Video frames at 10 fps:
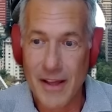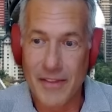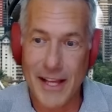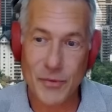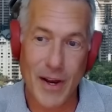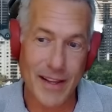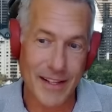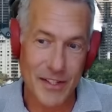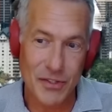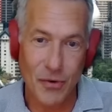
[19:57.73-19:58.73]
that's why I
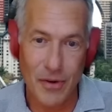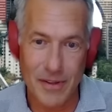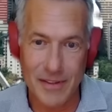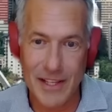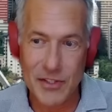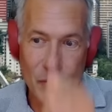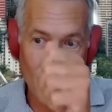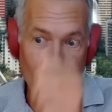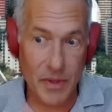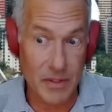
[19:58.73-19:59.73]
like to show it. Let's do
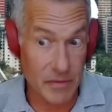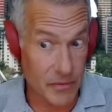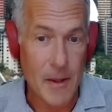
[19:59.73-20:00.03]
it with the